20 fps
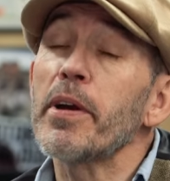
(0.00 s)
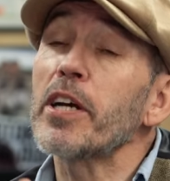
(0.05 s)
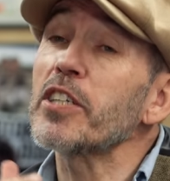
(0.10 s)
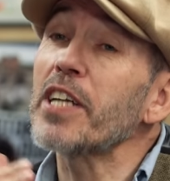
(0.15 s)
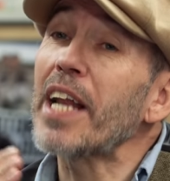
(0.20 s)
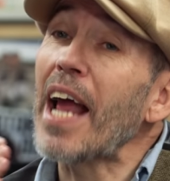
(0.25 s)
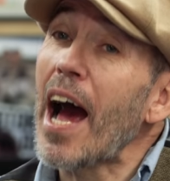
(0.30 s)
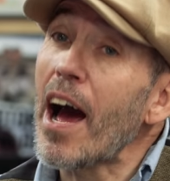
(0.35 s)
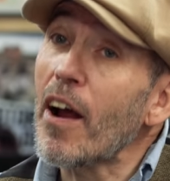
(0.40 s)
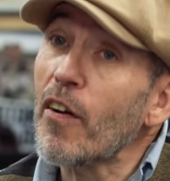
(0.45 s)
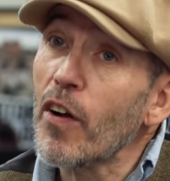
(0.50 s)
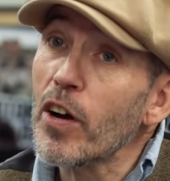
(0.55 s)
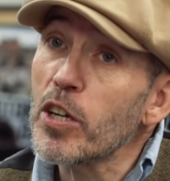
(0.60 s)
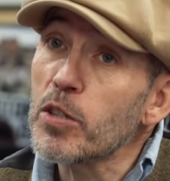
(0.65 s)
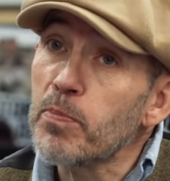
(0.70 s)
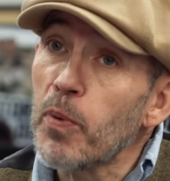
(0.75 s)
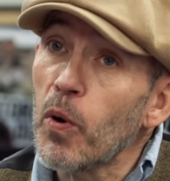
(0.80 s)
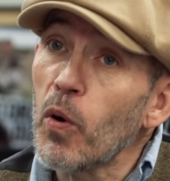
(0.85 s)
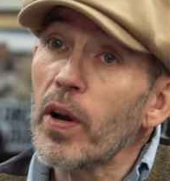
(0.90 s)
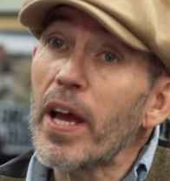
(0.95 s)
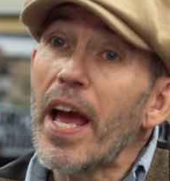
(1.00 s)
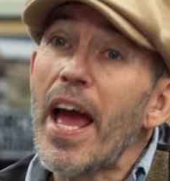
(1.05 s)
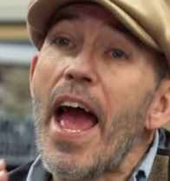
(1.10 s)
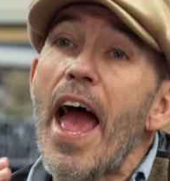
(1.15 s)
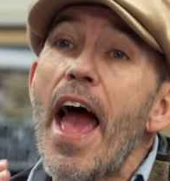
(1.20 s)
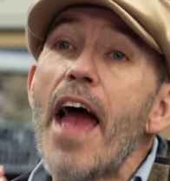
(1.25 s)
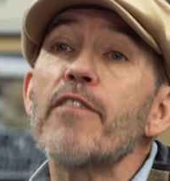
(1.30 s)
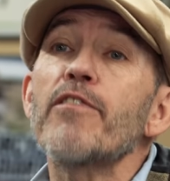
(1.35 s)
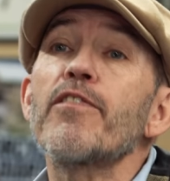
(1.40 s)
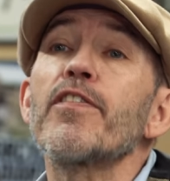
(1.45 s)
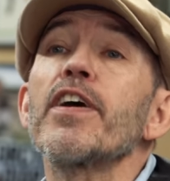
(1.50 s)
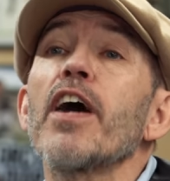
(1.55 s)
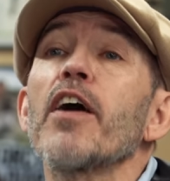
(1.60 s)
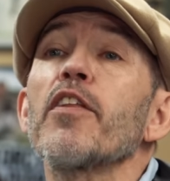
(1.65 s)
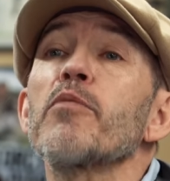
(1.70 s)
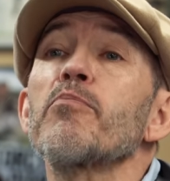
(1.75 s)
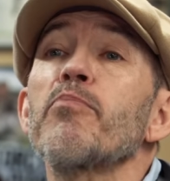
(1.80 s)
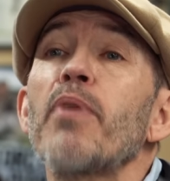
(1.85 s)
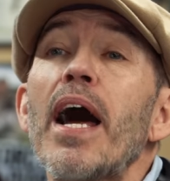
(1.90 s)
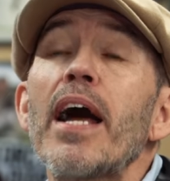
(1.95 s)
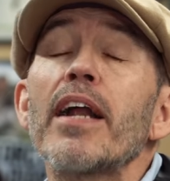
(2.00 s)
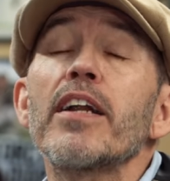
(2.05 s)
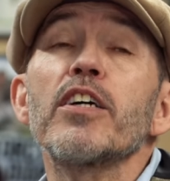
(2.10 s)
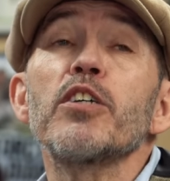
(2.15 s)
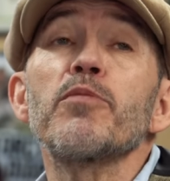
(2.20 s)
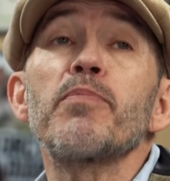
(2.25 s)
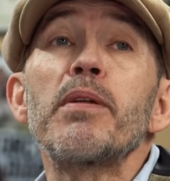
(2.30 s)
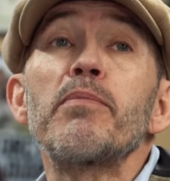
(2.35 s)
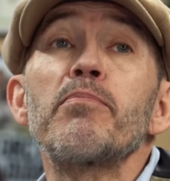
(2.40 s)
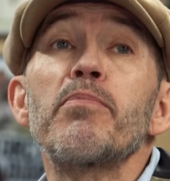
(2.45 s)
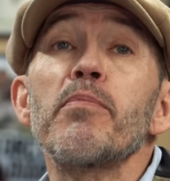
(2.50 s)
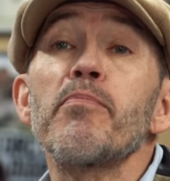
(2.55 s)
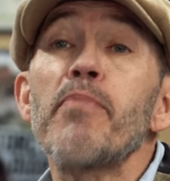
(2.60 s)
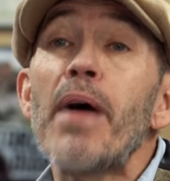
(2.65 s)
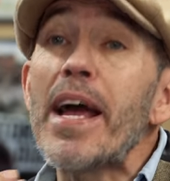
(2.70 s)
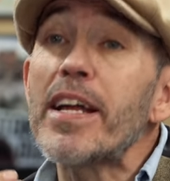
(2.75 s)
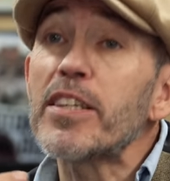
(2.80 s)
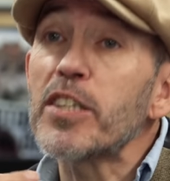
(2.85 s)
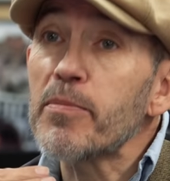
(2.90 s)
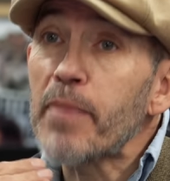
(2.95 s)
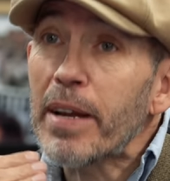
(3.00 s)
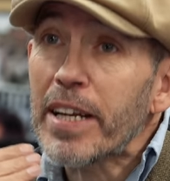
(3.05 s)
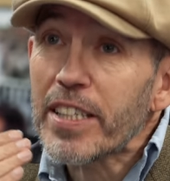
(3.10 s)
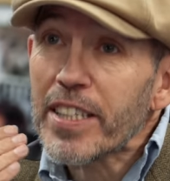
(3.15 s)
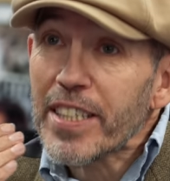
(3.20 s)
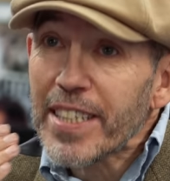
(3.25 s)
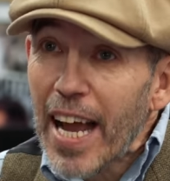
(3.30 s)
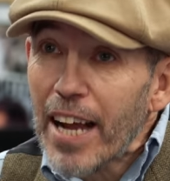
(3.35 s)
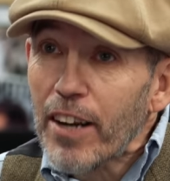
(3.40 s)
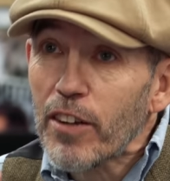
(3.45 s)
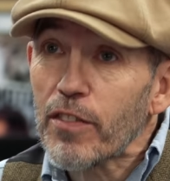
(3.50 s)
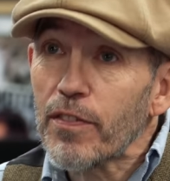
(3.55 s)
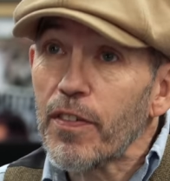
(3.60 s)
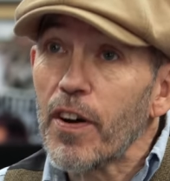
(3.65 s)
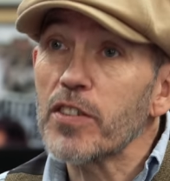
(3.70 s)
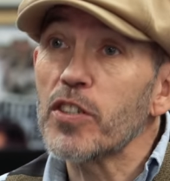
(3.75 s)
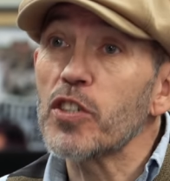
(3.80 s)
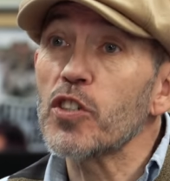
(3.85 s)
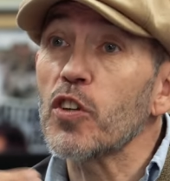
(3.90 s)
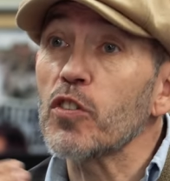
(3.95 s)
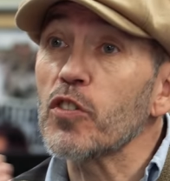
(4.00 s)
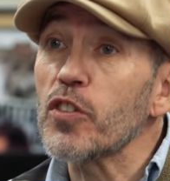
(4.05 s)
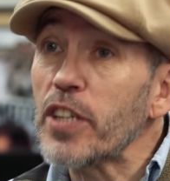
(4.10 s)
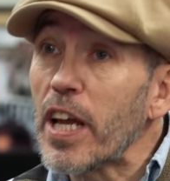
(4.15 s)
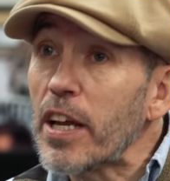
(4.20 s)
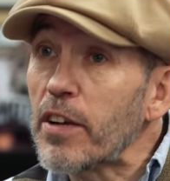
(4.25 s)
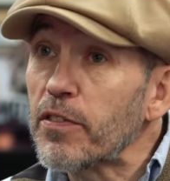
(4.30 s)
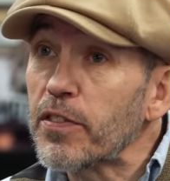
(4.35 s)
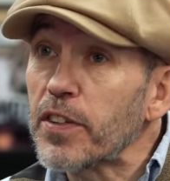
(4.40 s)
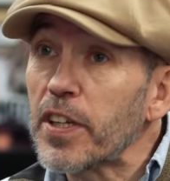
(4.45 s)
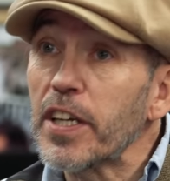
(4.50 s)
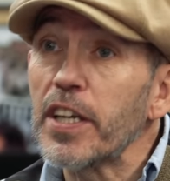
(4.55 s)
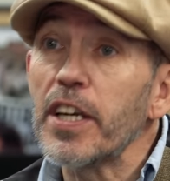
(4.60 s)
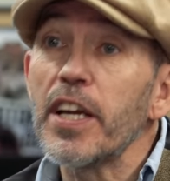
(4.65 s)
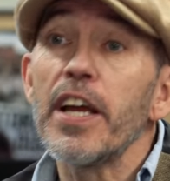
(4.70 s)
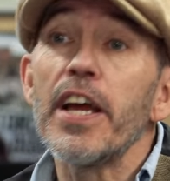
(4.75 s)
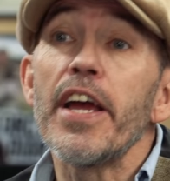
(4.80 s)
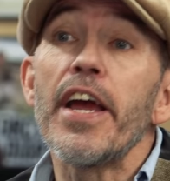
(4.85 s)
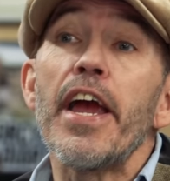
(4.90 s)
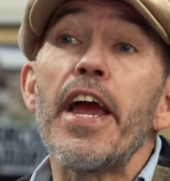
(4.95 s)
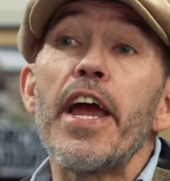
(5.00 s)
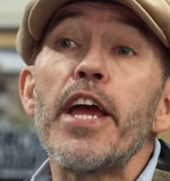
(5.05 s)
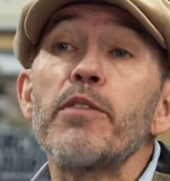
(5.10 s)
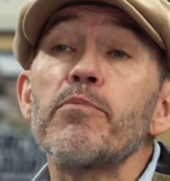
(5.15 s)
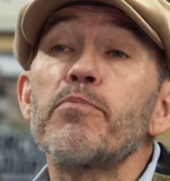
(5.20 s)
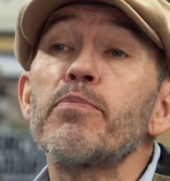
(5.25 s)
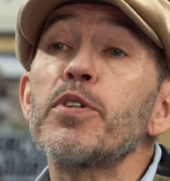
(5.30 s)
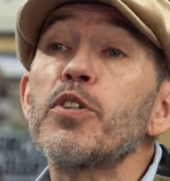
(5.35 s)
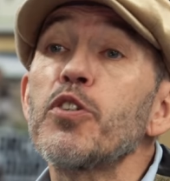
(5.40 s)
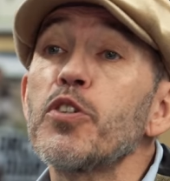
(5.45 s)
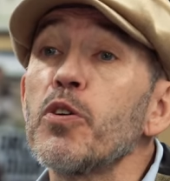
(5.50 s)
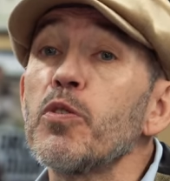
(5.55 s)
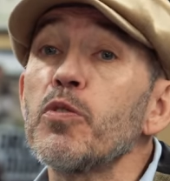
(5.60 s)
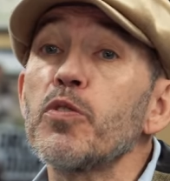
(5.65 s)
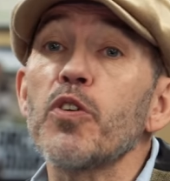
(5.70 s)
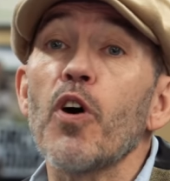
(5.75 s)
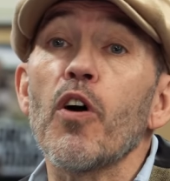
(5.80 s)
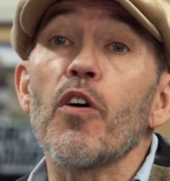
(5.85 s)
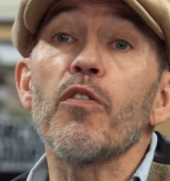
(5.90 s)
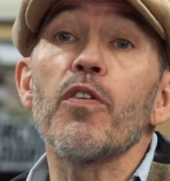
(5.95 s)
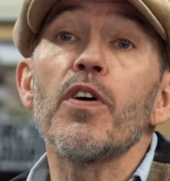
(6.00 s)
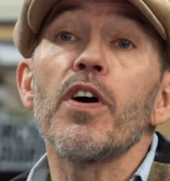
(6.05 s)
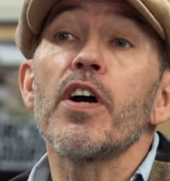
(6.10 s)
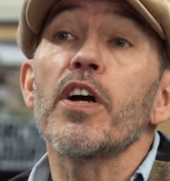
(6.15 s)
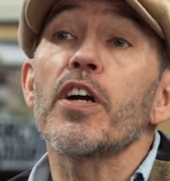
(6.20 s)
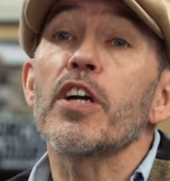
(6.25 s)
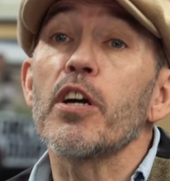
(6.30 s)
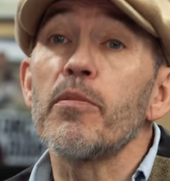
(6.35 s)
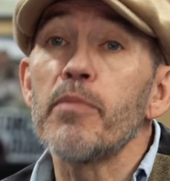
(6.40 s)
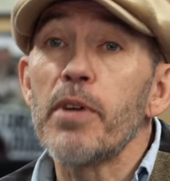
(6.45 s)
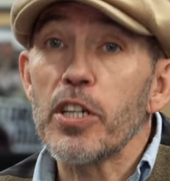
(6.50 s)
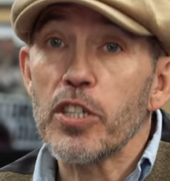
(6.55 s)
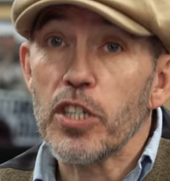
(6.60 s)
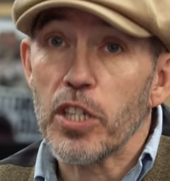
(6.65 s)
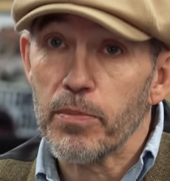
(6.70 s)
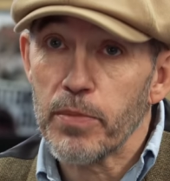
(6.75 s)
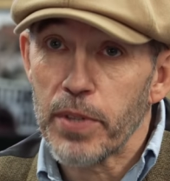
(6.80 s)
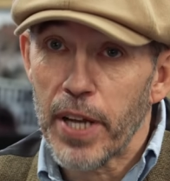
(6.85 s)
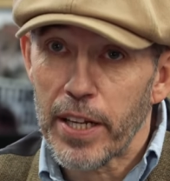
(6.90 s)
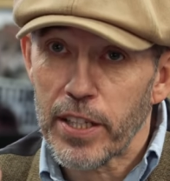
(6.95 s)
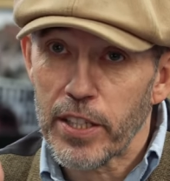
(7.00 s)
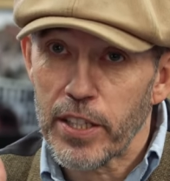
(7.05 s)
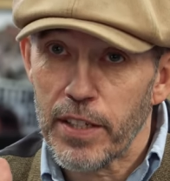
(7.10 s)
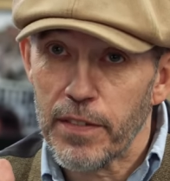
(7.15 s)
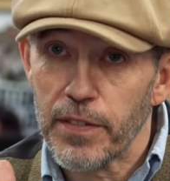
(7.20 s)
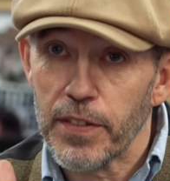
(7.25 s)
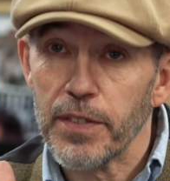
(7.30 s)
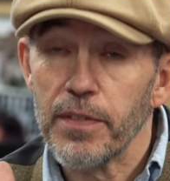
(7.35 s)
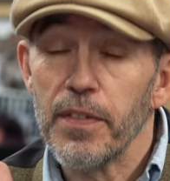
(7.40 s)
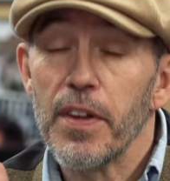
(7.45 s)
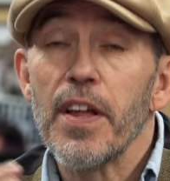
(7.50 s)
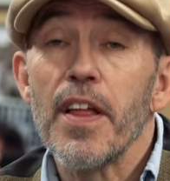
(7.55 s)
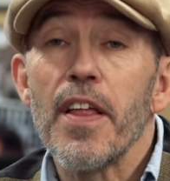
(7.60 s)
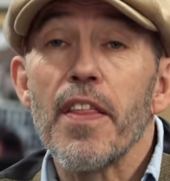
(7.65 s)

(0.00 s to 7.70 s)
because in Arai's book, every other brand has been prepared to make sacrifices on safety in pursuit of commercial objectives.